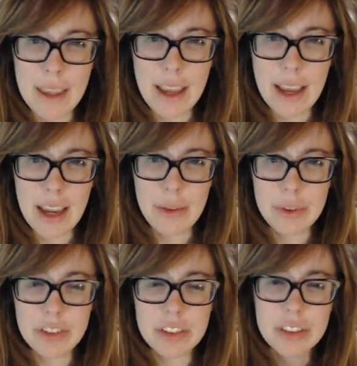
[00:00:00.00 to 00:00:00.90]
I
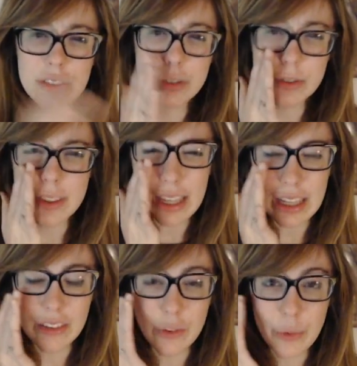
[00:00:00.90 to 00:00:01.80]
will just do
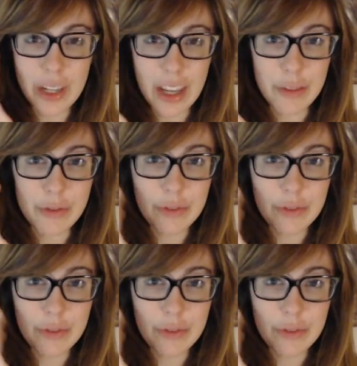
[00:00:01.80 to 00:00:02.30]
things when I